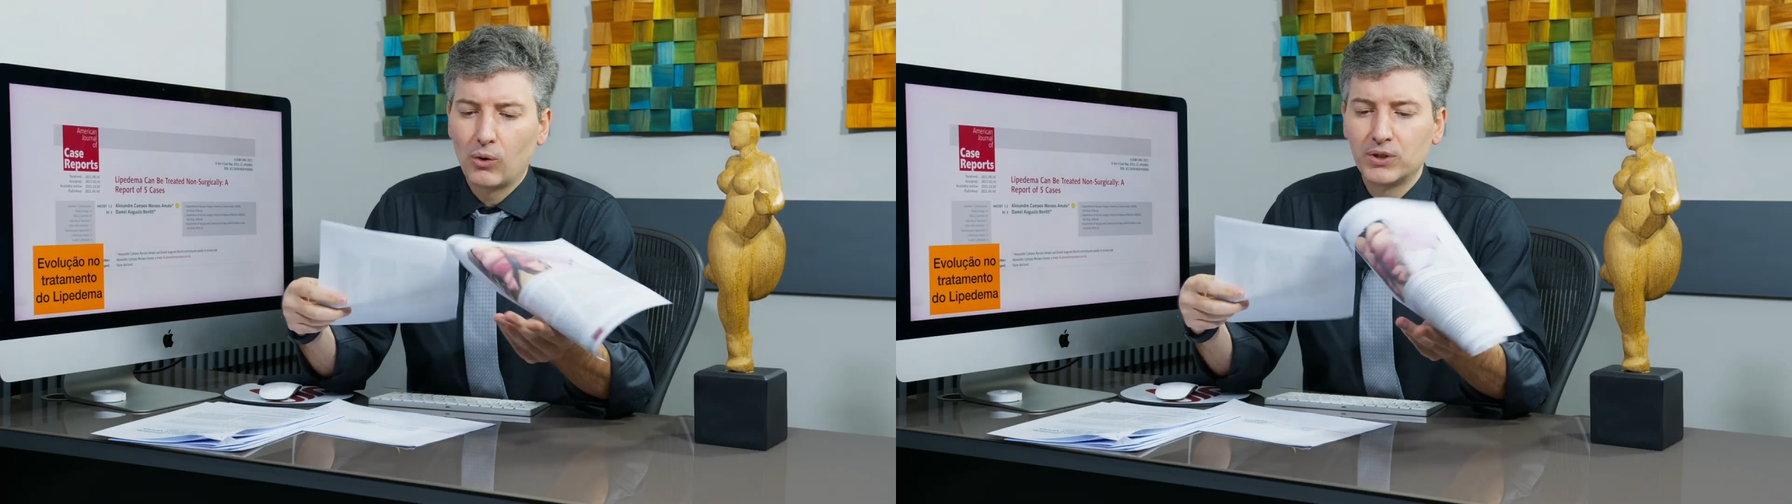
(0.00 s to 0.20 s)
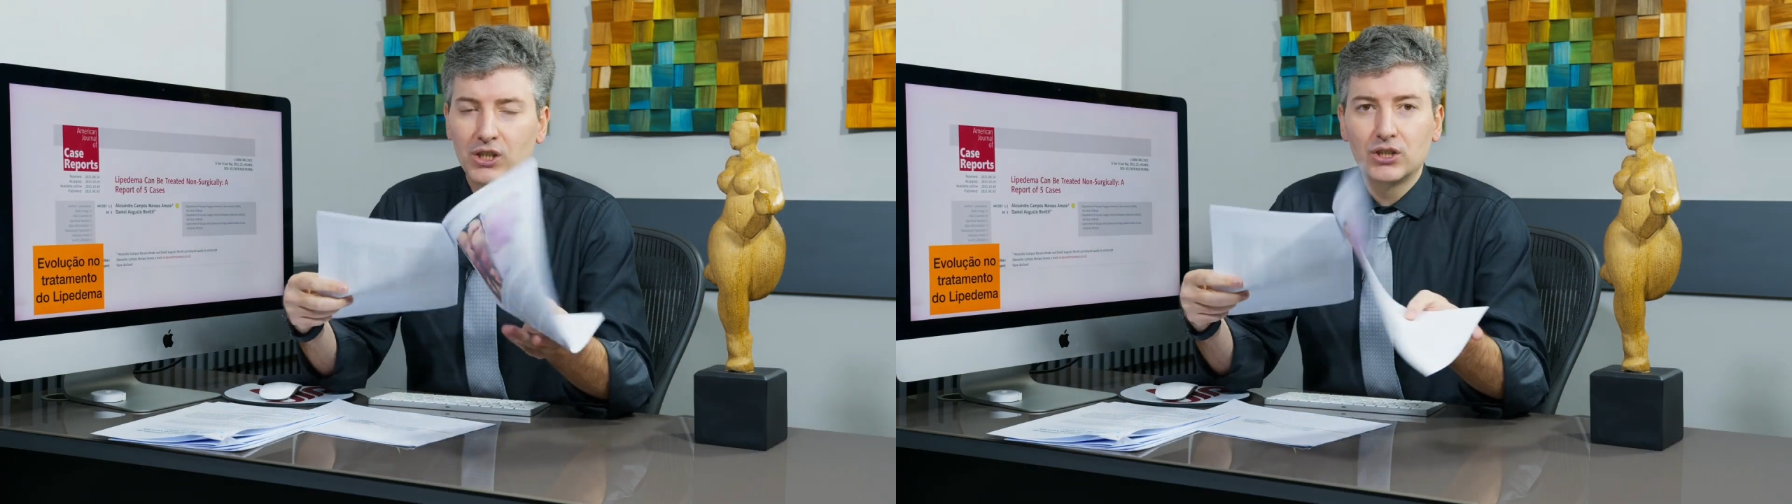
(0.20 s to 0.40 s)

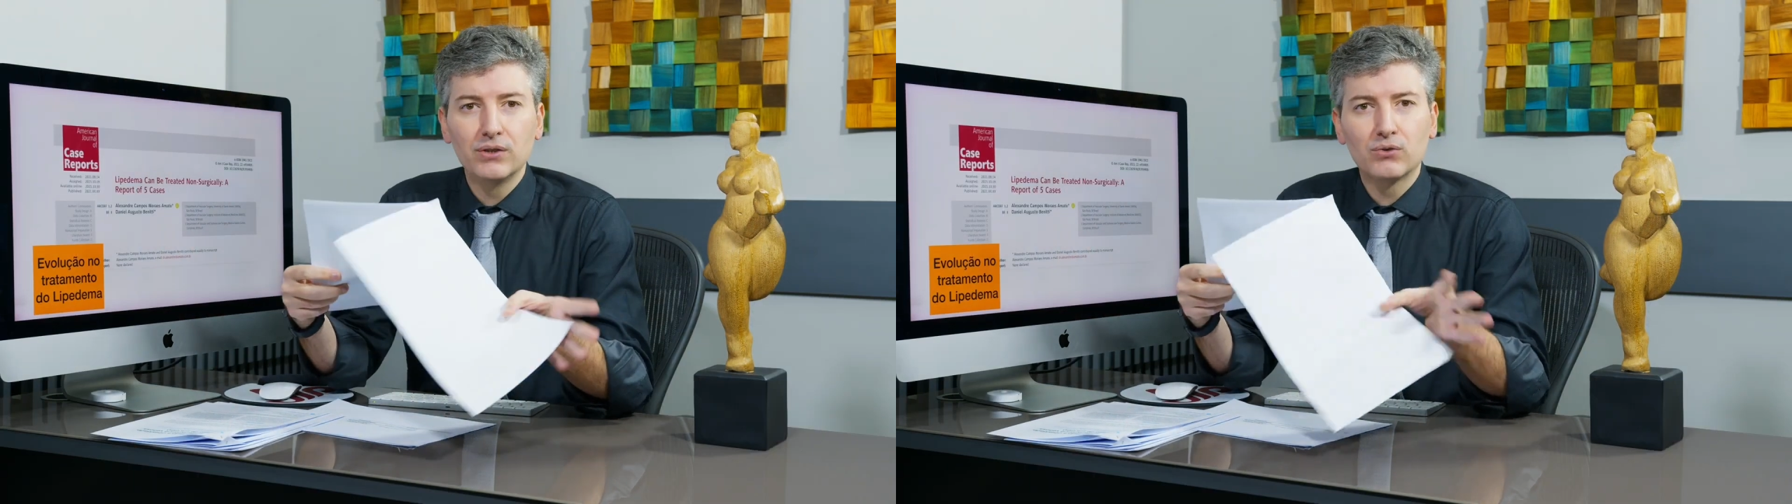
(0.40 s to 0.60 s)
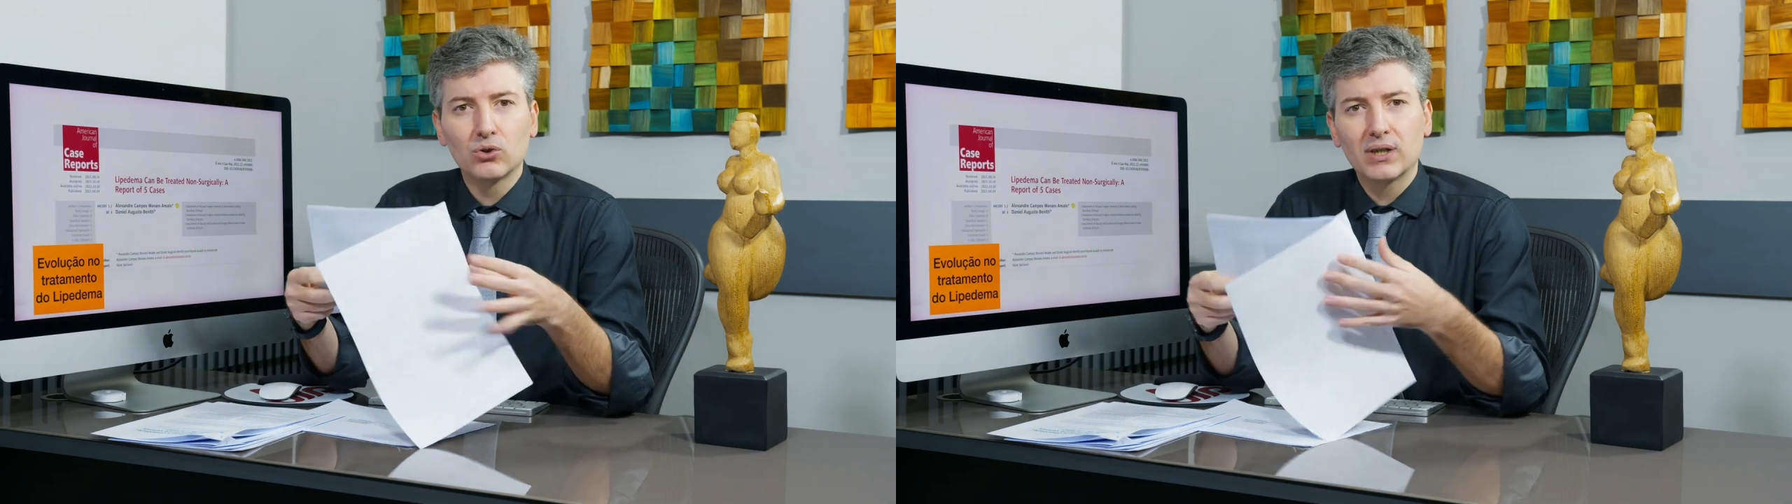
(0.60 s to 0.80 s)

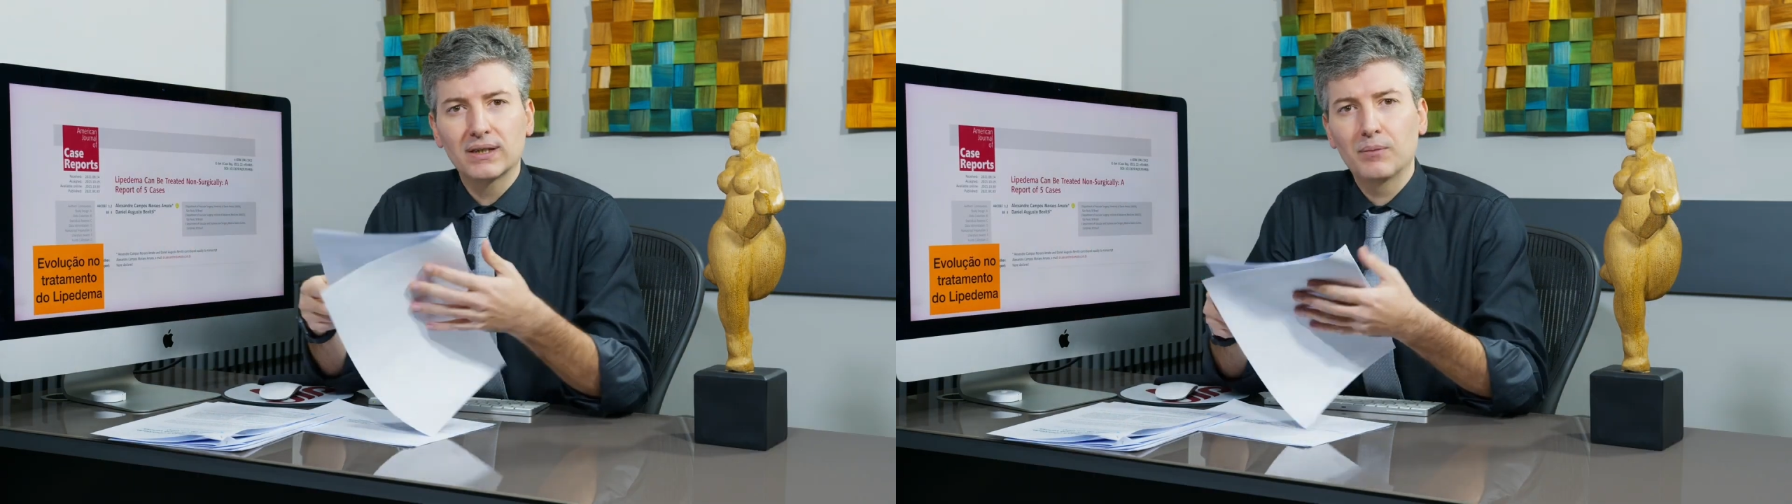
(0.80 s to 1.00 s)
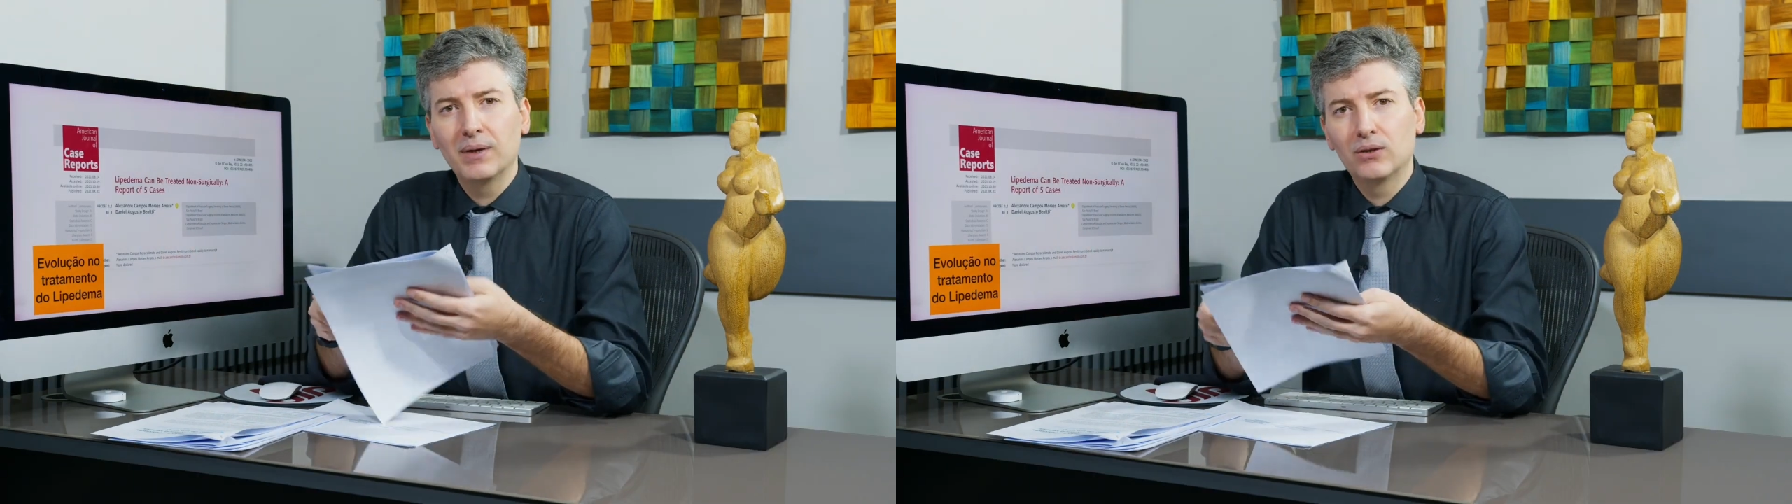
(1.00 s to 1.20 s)
Because
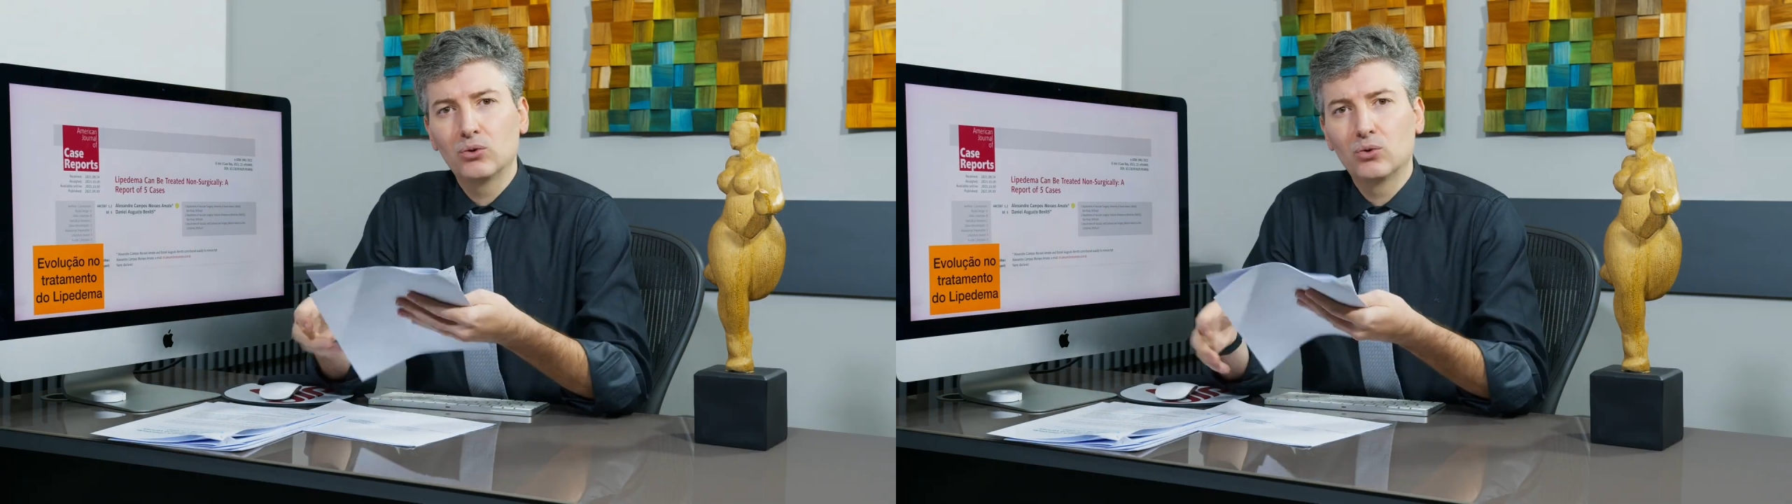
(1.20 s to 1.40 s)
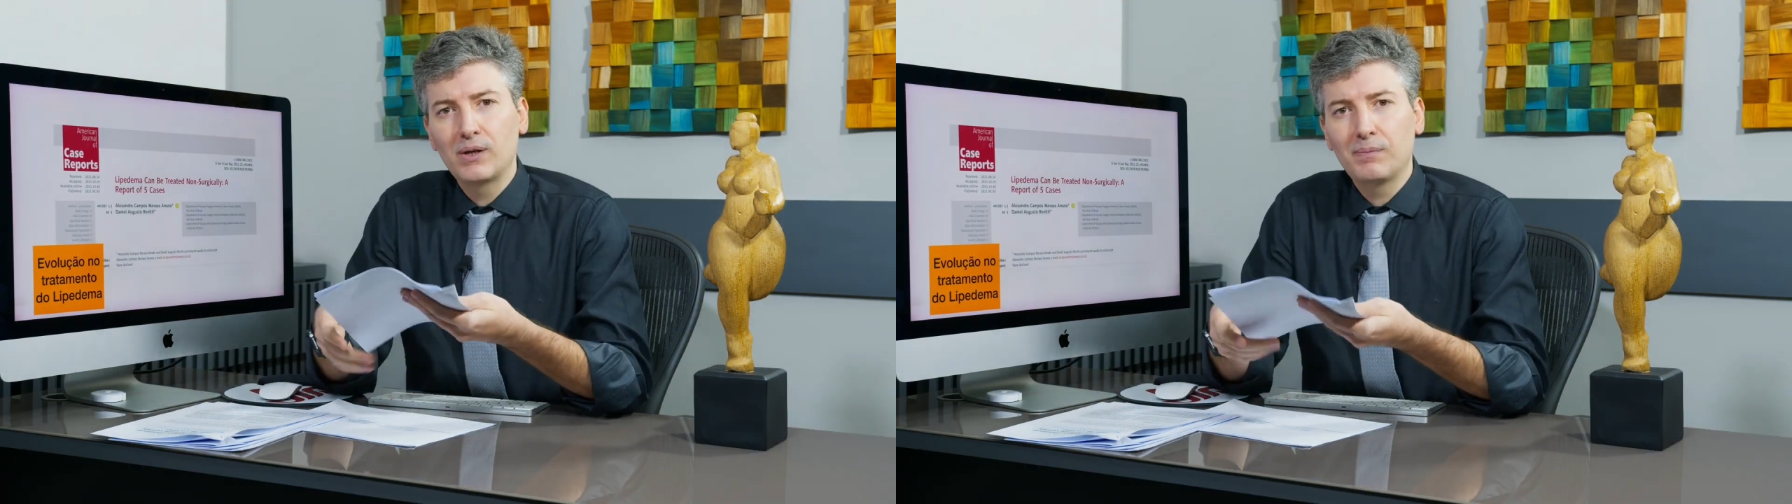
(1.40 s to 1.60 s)
the
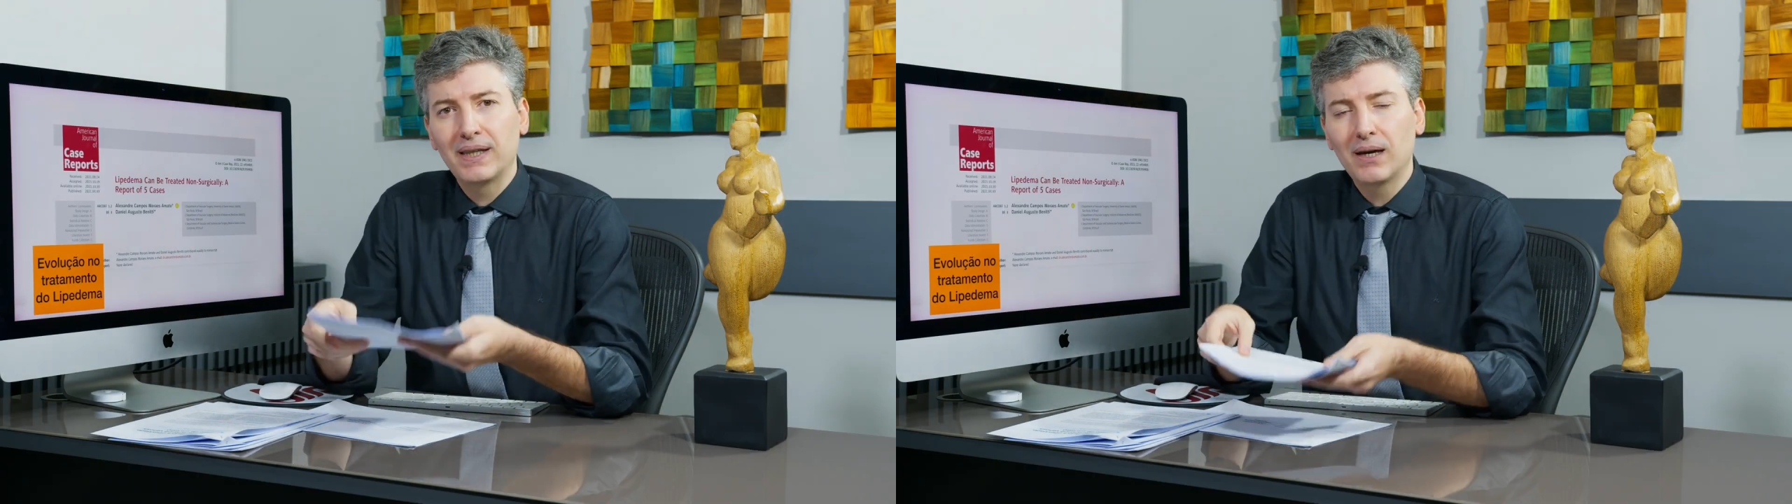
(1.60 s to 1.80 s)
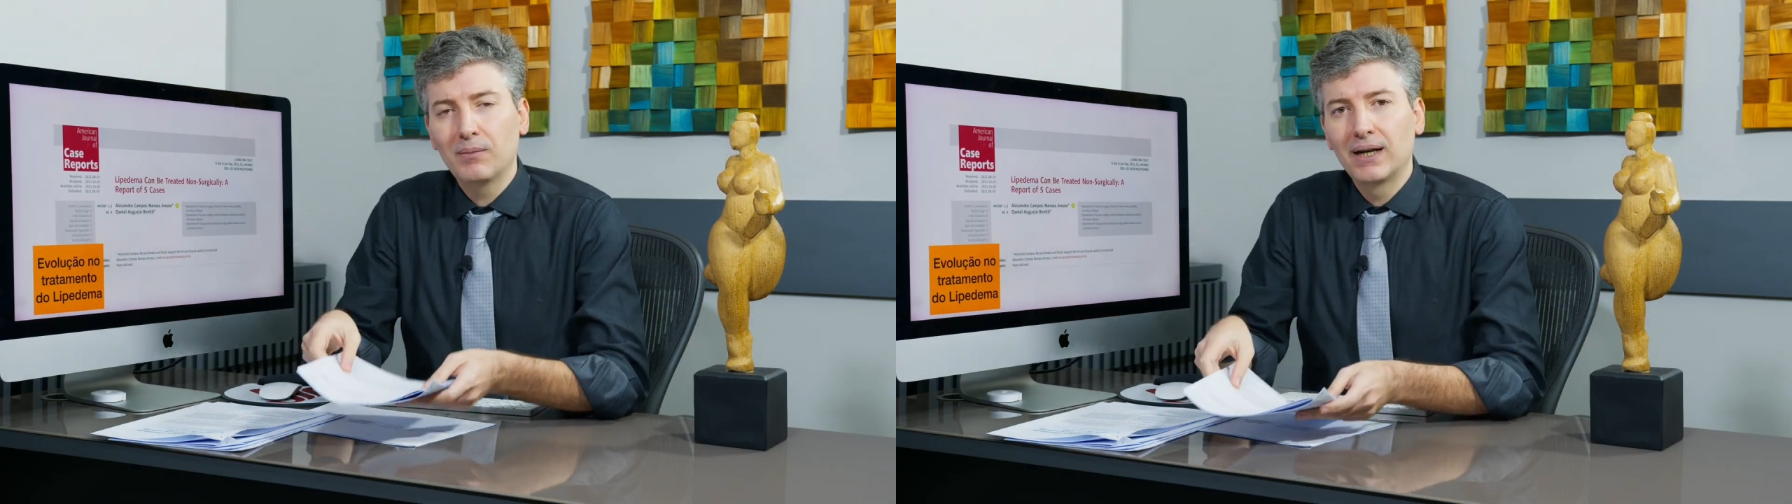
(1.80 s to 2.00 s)
goal
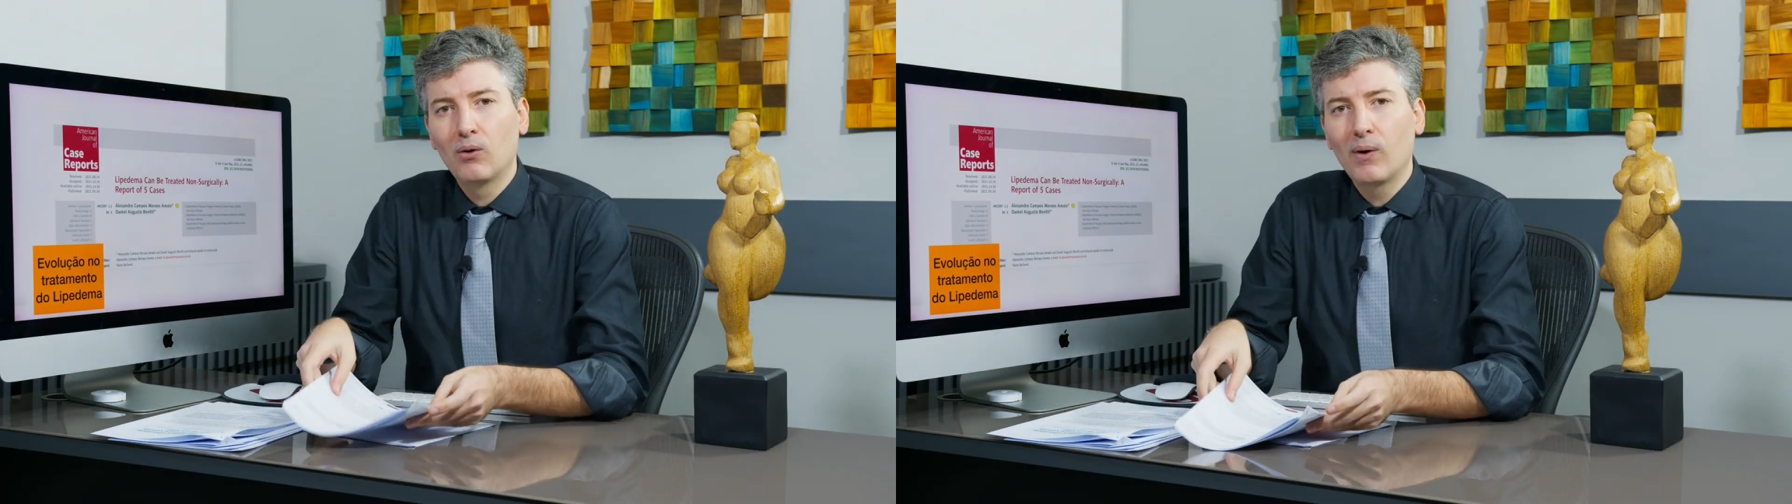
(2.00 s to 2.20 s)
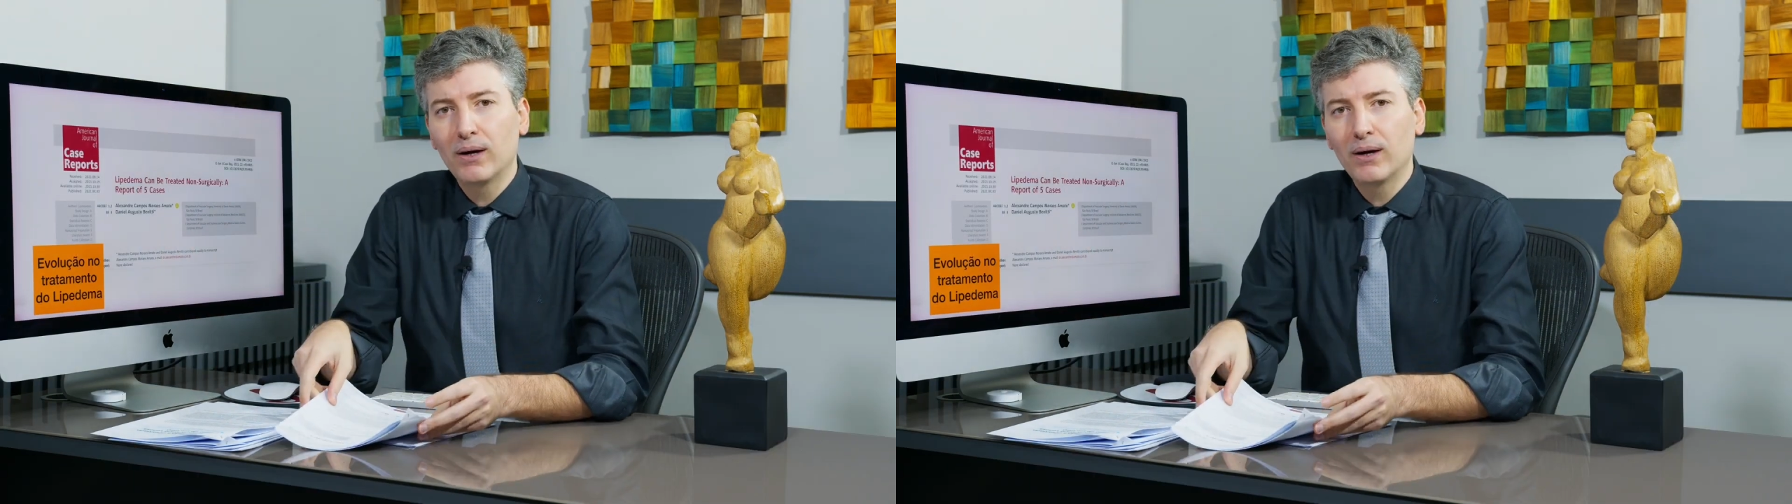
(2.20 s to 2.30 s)
in treating